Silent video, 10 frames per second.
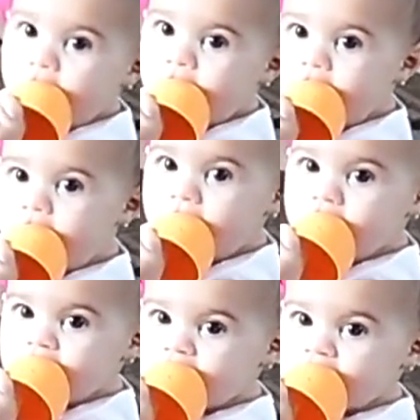Huh?
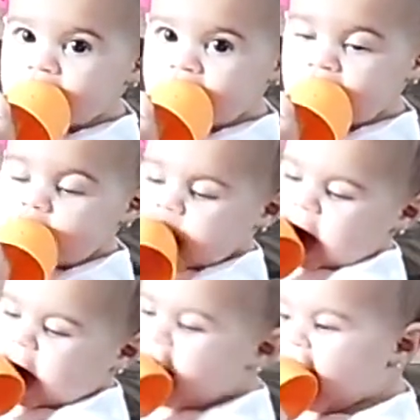I
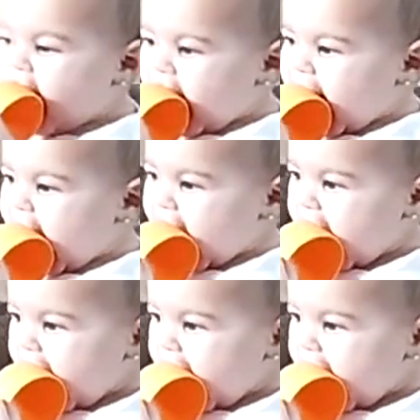gotta feed her now.